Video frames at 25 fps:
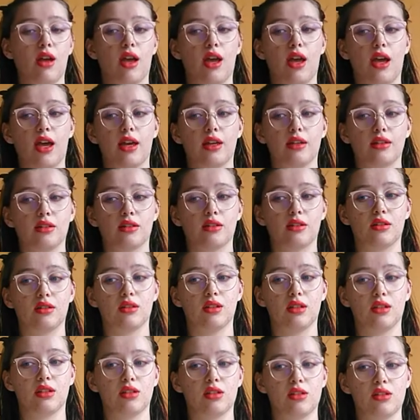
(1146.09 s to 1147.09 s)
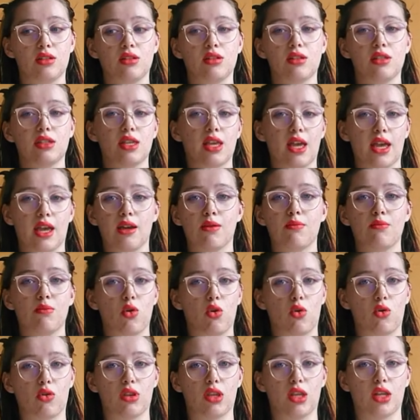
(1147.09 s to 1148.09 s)
And it doesn't take
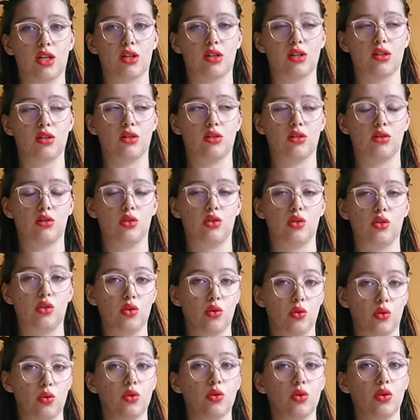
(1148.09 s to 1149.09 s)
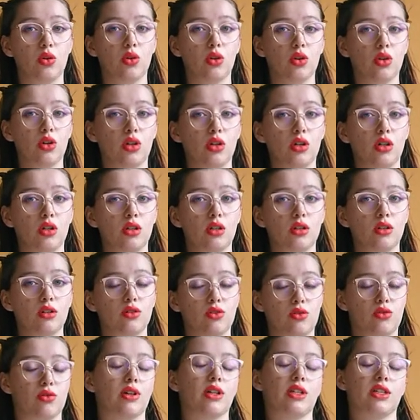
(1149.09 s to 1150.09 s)
more than you
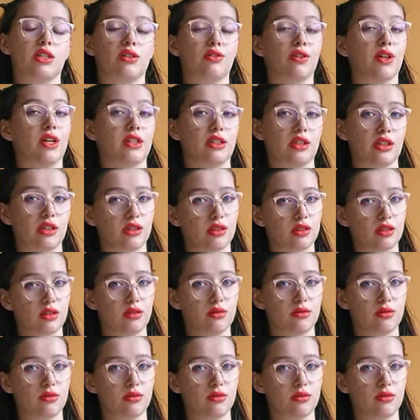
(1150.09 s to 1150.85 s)
to activate it.